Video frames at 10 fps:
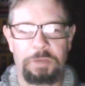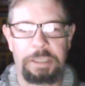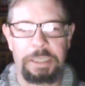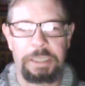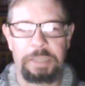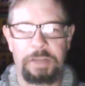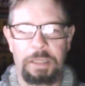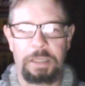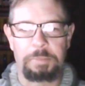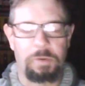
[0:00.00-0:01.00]
you get
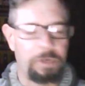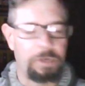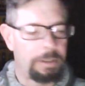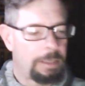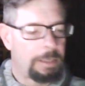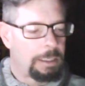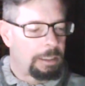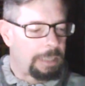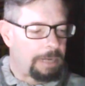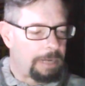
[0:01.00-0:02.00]
dull and boring.
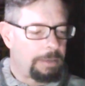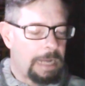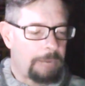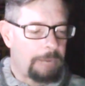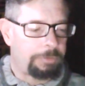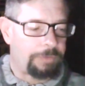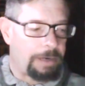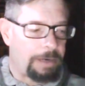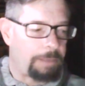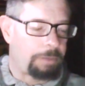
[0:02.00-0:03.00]
Now, I was
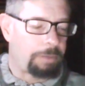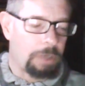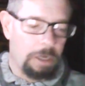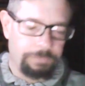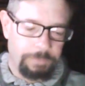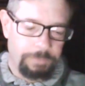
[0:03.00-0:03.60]
very put off